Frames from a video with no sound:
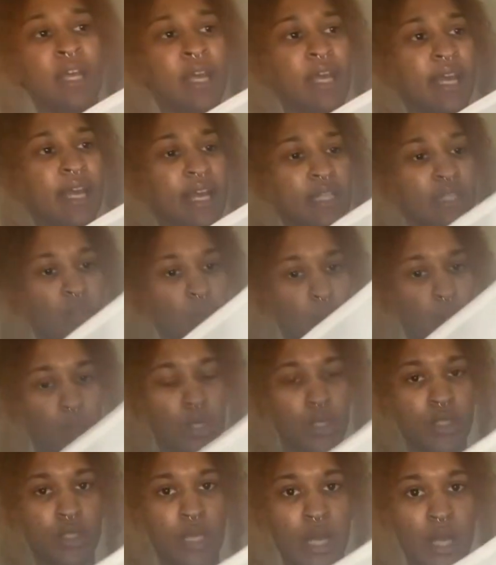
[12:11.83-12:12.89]
You got the
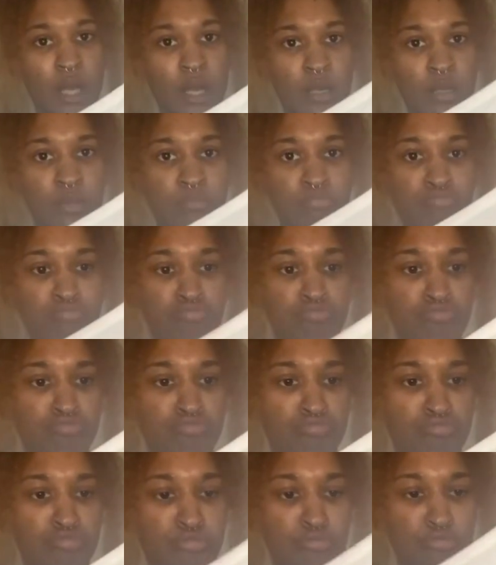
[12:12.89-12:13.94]
one arm
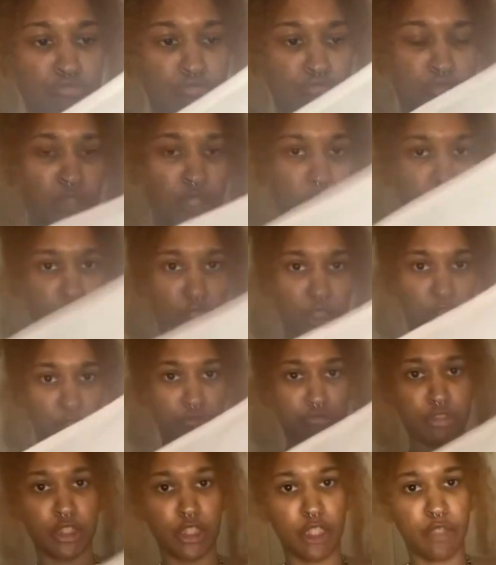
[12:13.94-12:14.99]
with like a little
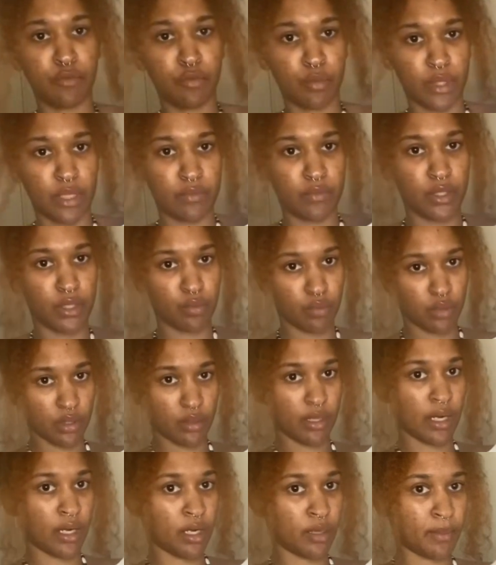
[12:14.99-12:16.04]
sleeve or whatever, and you want
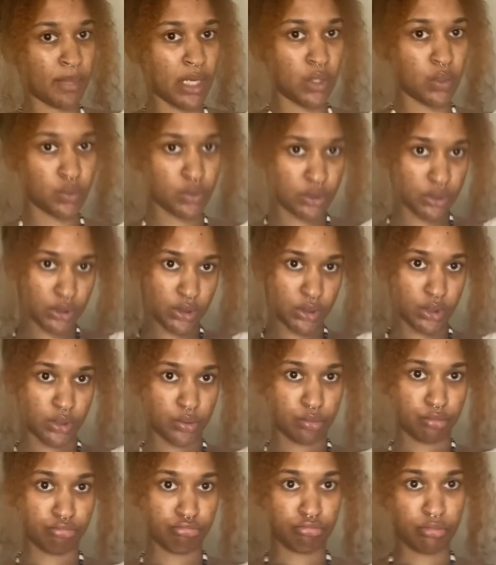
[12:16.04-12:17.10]
to arm out. So
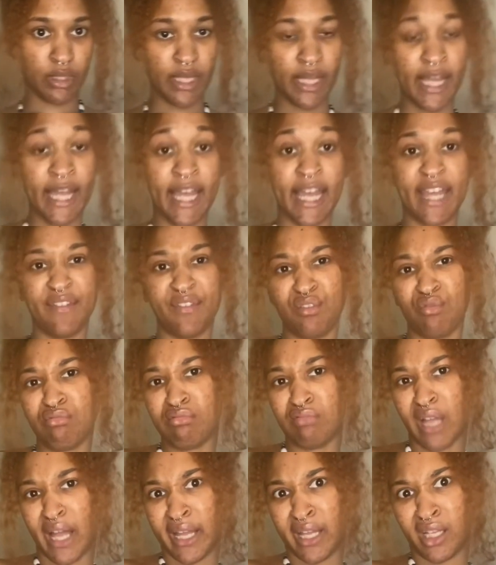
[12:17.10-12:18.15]
if you
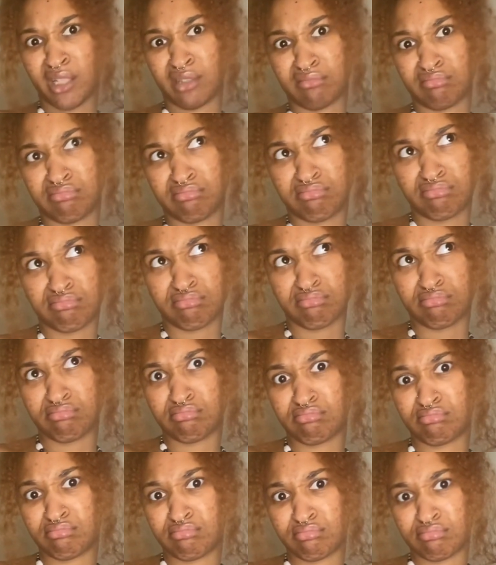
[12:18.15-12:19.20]
like
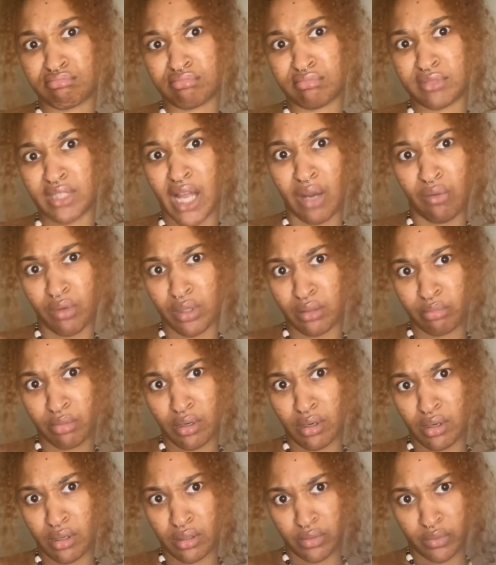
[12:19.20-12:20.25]
not wearing a
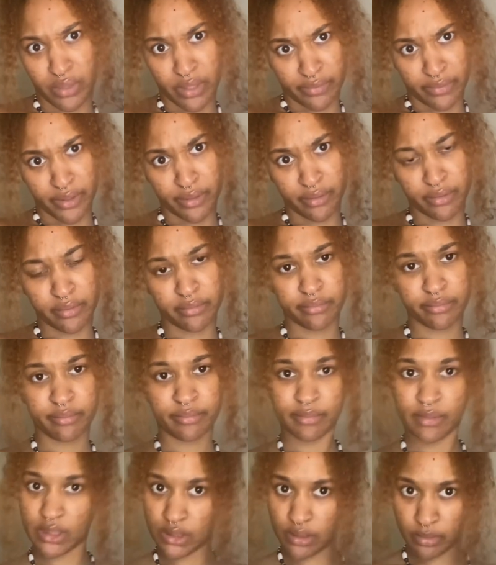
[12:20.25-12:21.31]
bra or whatever,
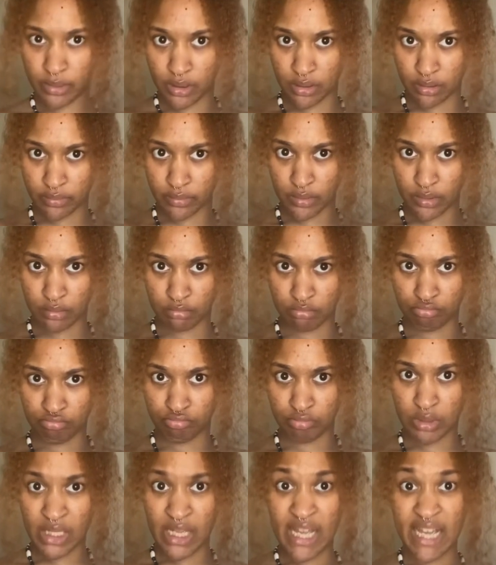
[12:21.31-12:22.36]
this would be good for you.
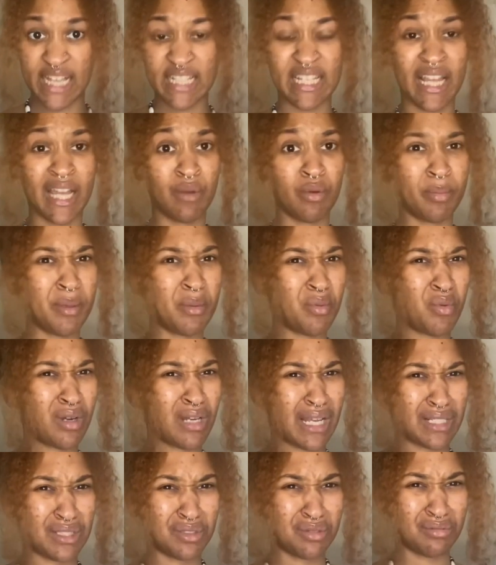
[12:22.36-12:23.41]
Because I hate when people wear
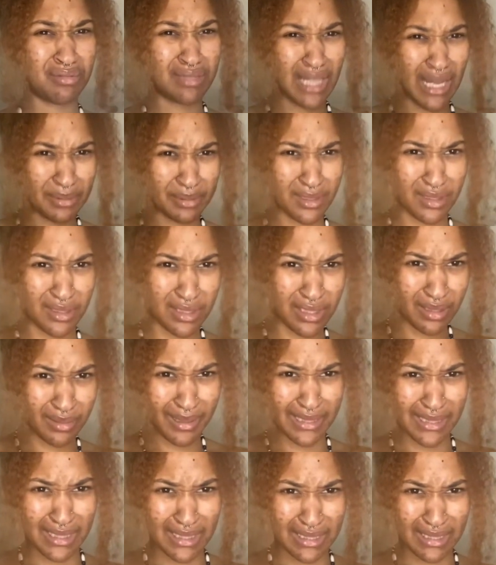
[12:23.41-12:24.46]
like tube tops or something
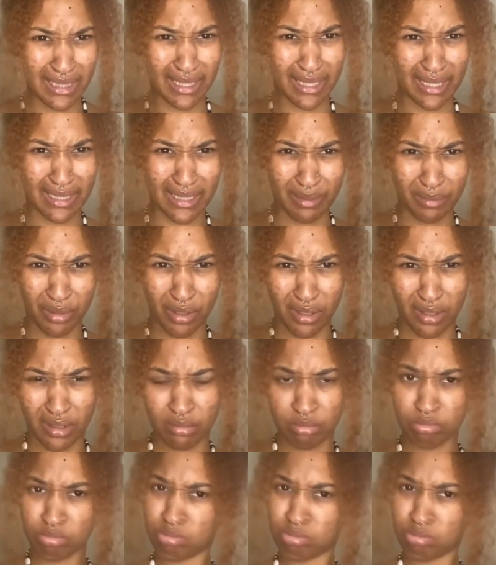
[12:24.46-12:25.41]
like this and they got their bra.